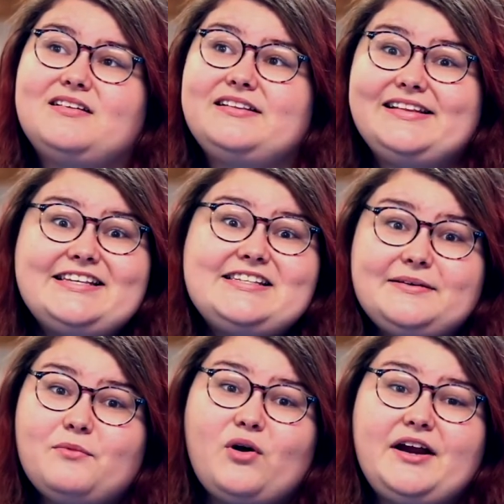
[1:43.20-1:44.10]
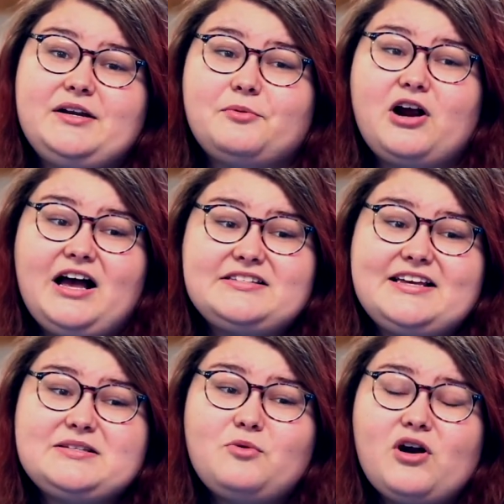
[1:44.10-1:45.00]
listen more and to
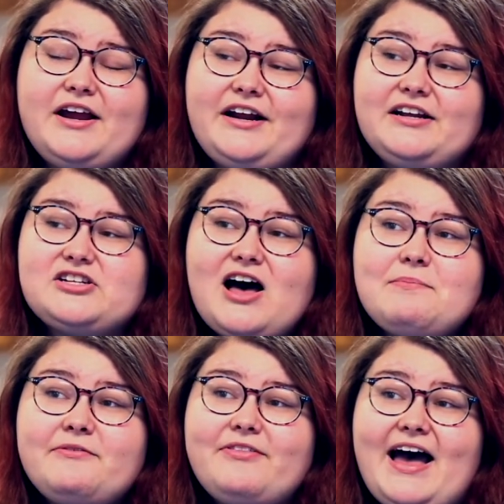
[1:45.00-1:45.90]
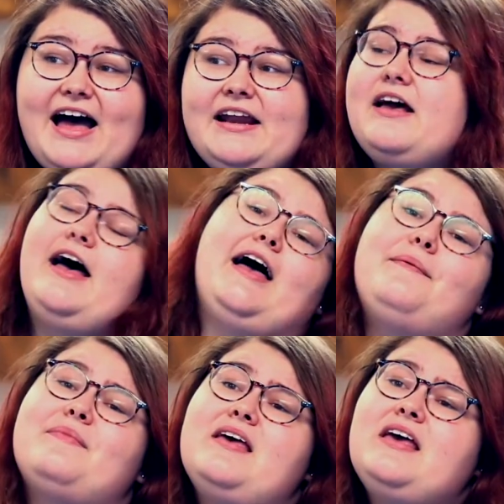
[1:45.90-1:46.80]
process more. And on top of
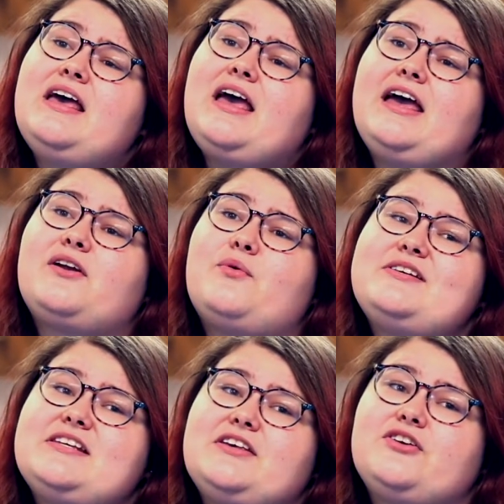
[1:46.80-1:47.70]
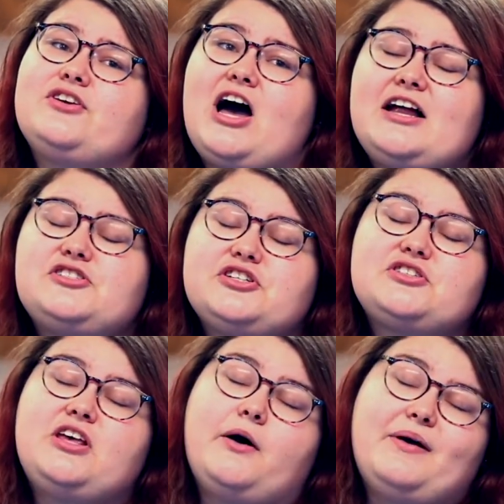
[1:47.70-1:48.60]
that, in quizzing, you're not
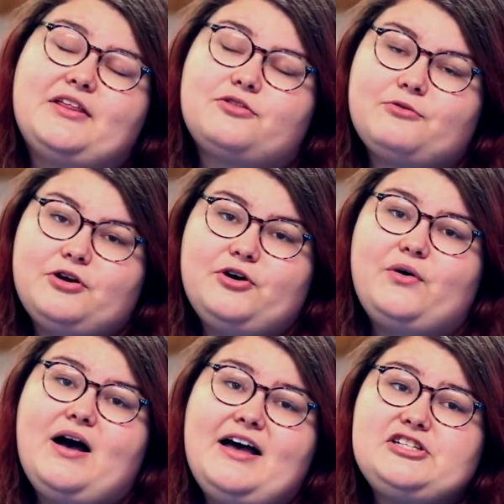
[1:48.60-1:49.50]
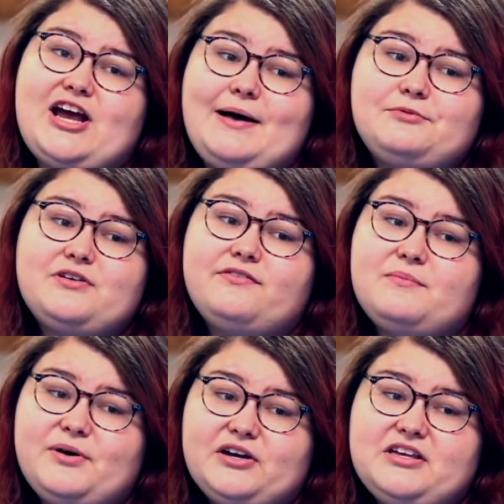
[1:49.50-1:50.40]
just going through a chapter of the
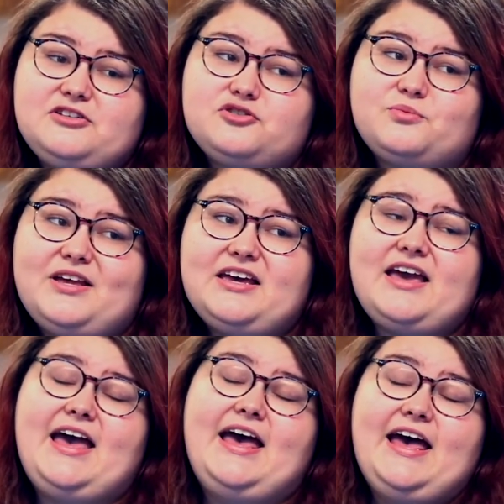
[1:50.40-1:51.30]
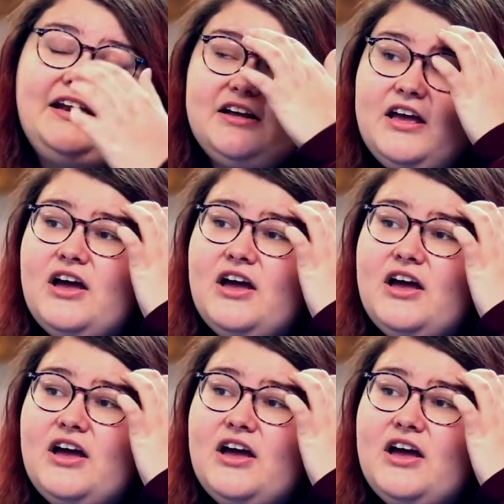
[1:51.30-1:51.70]
book each week and